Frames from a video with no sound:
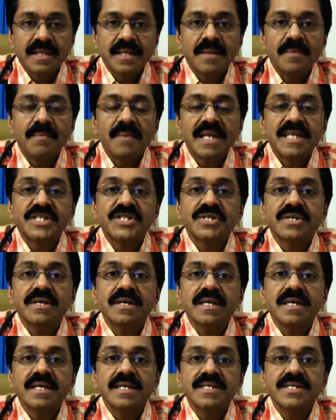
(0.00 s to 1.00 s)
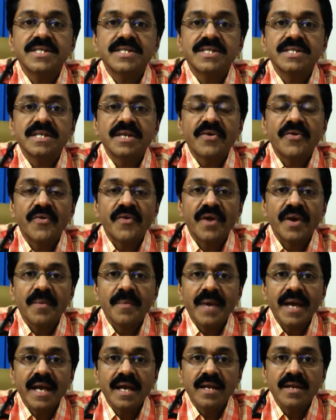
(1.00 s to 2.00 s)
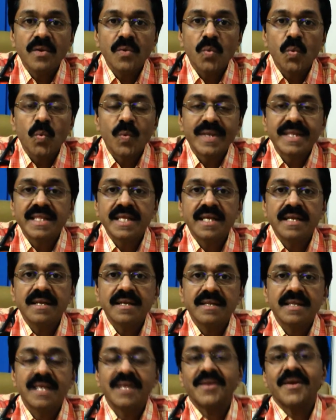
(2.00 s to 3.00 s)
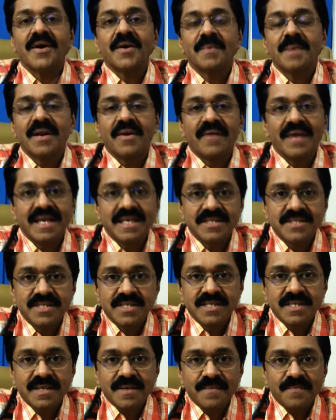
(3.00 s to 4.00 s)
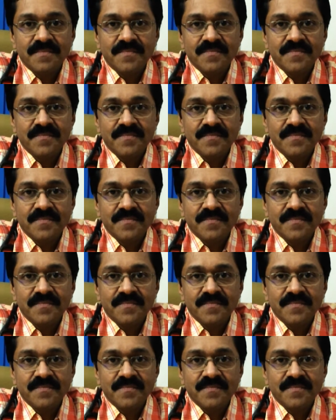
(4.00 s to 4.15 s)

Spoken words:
the blood sugars remain within the normal range.